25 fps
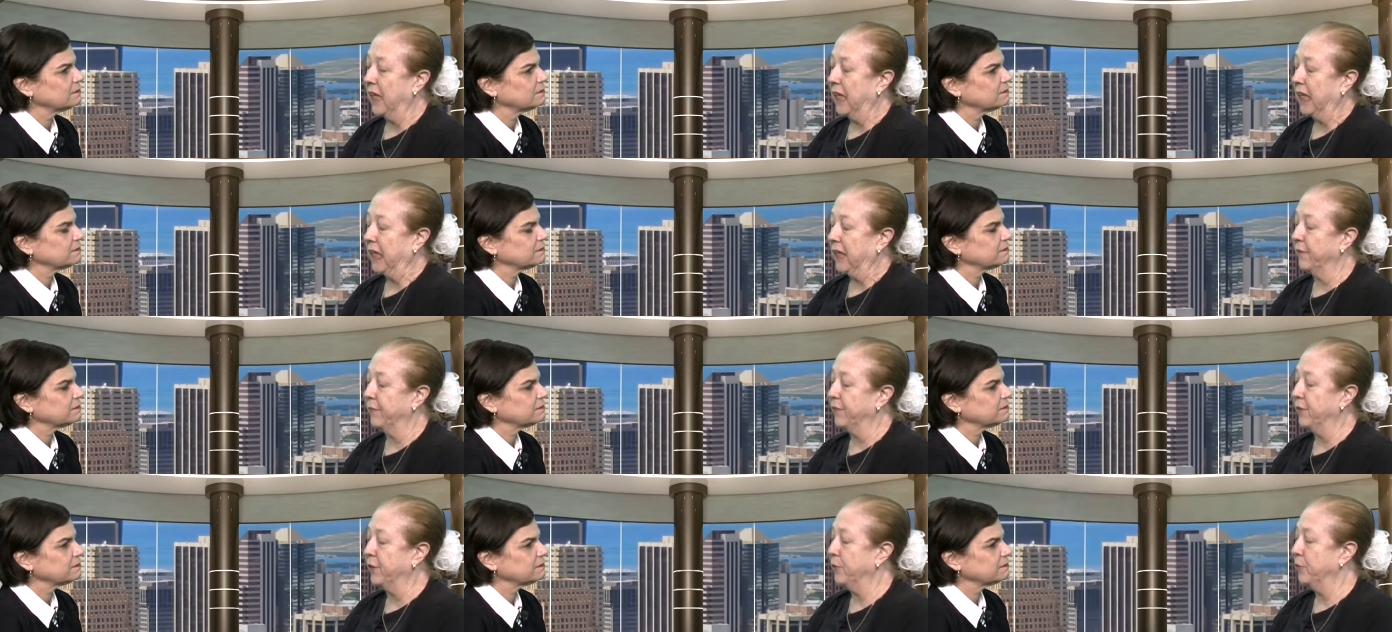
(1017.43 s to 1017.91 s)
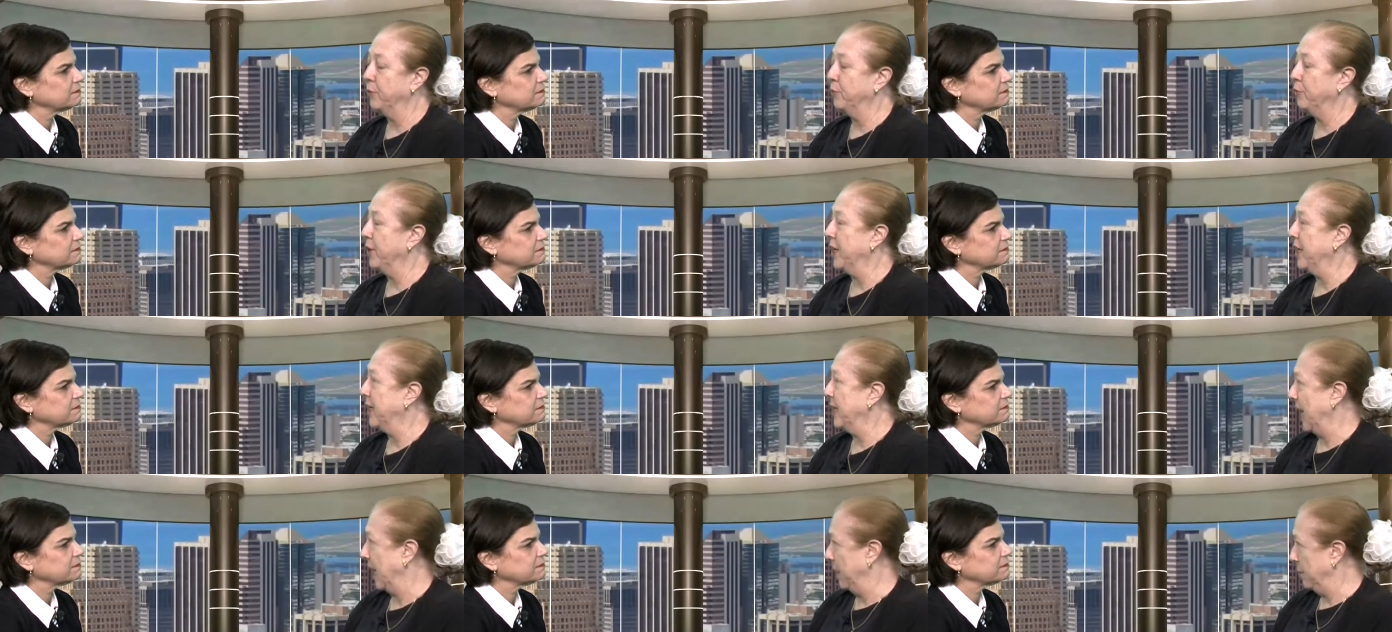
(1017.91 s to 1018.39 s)
Speaker 1: Like if you
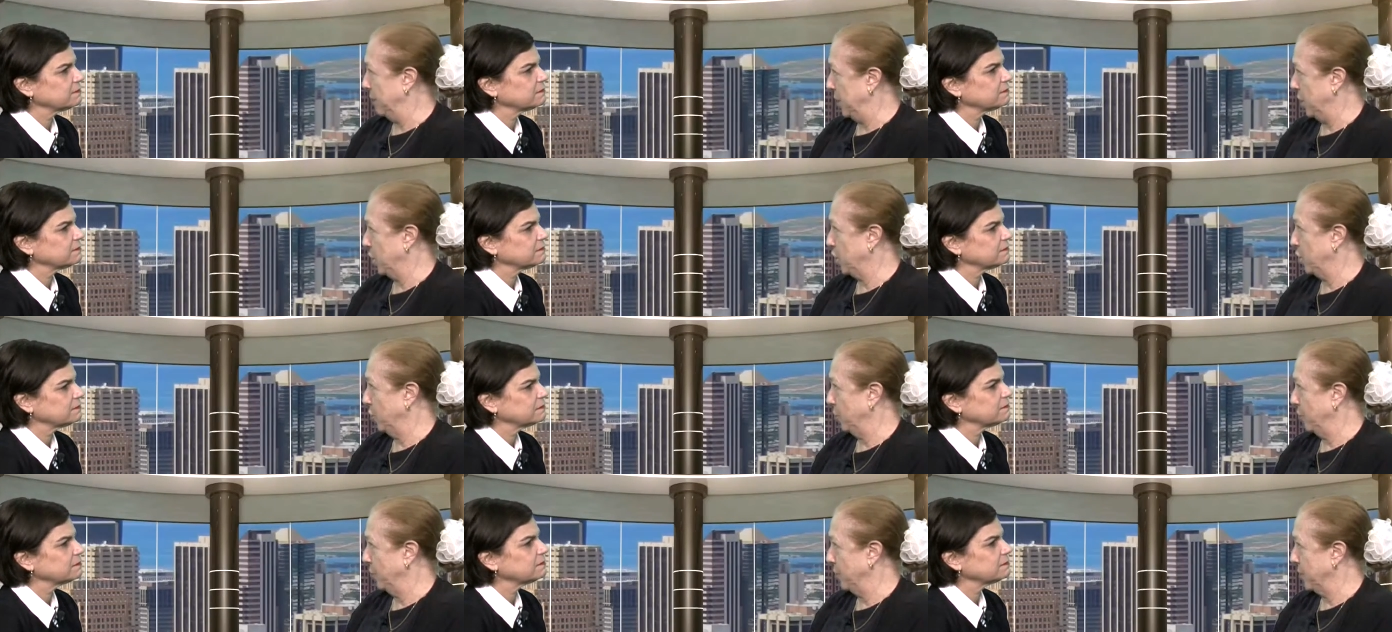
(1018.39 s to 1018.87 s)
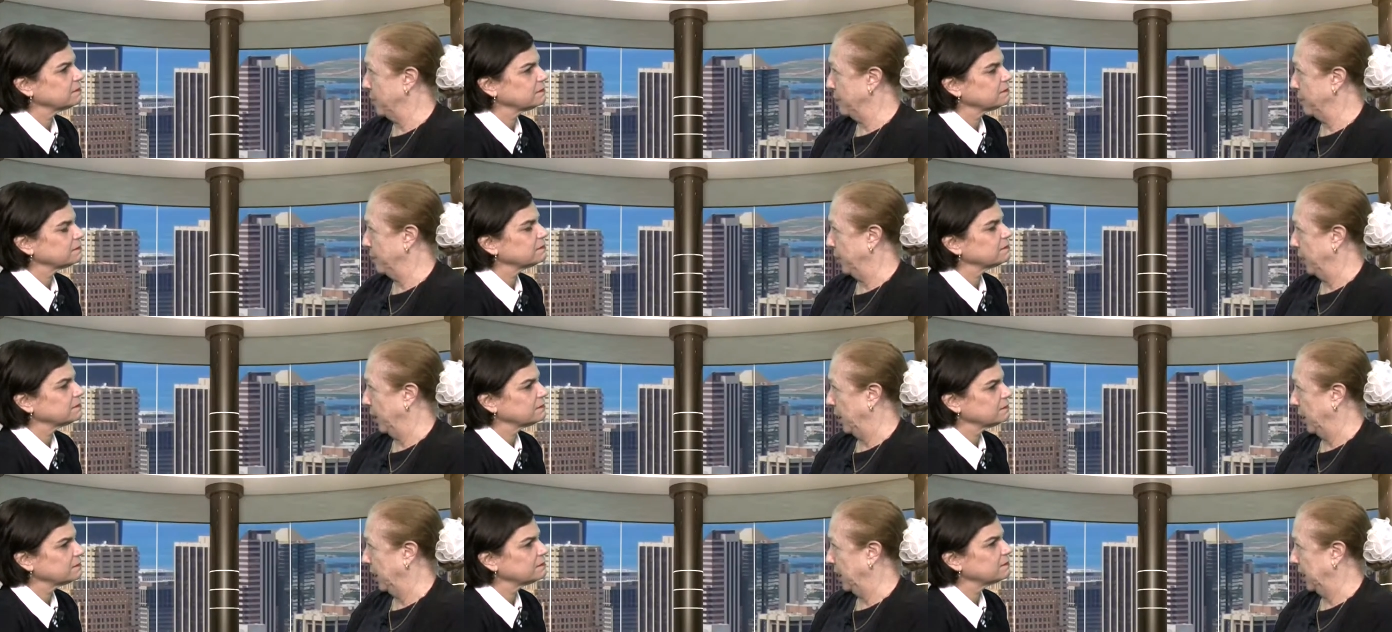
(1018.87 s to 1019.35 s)
read Amy Schumer's
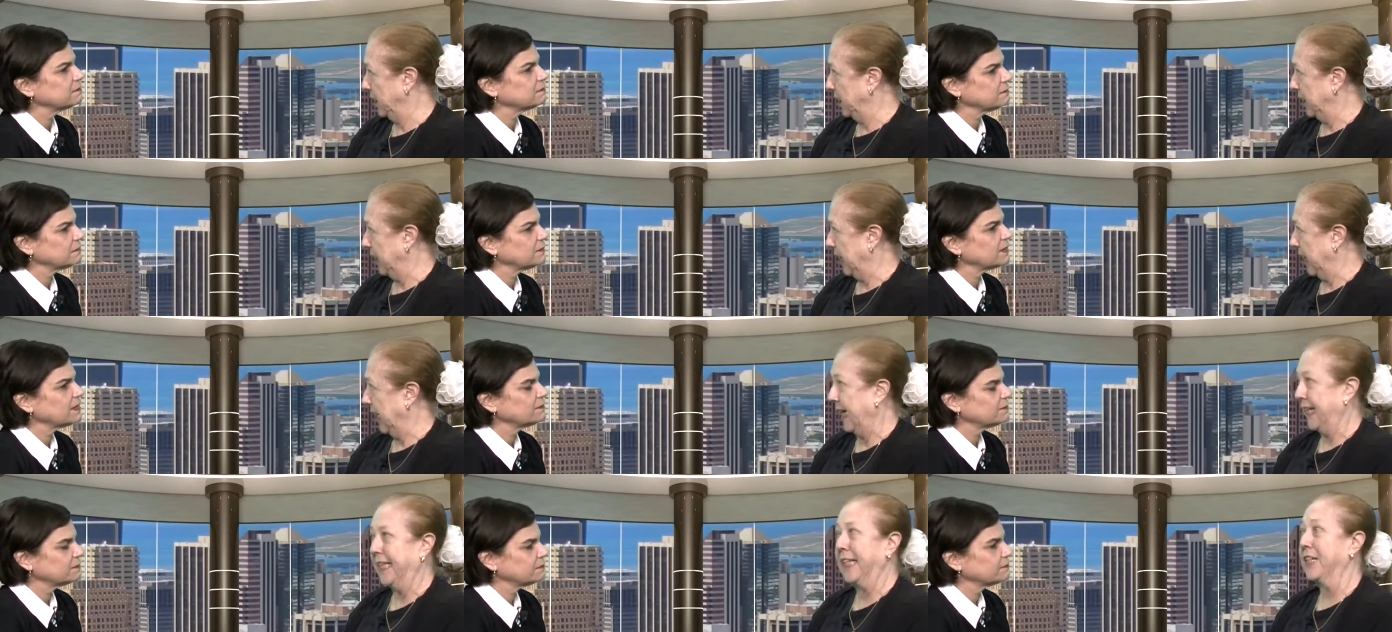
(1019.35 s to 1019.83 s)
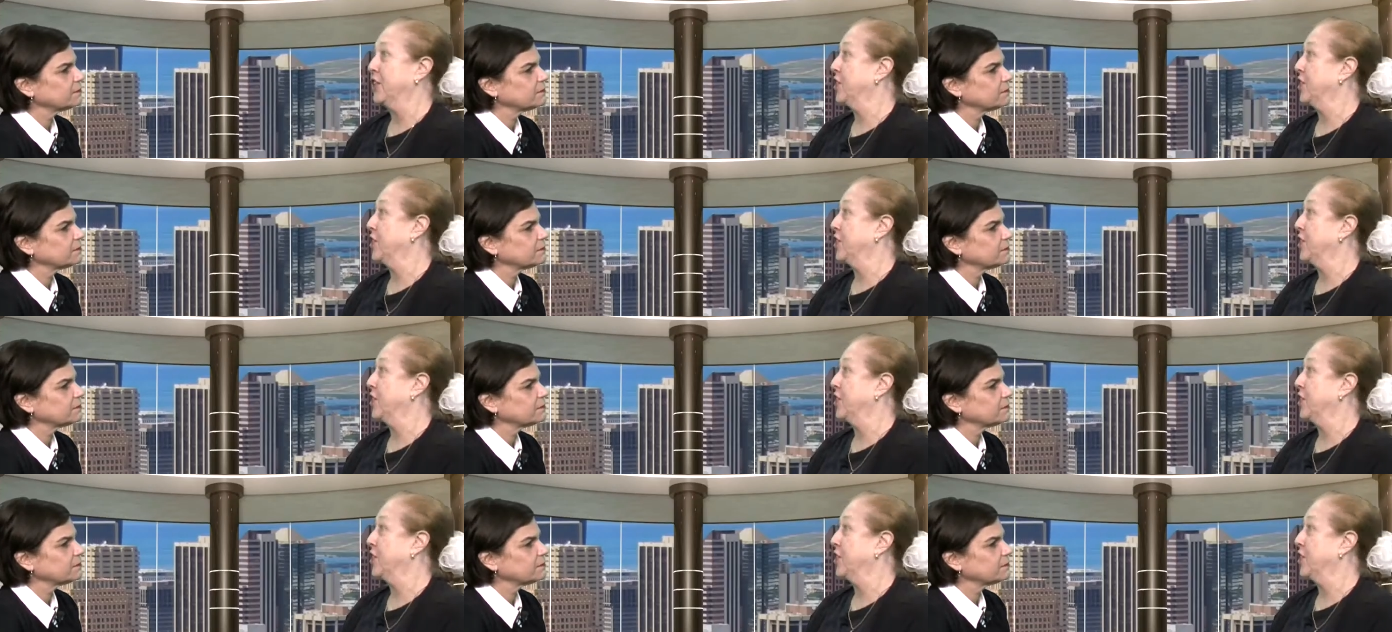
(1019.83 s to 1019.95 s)
book, and I think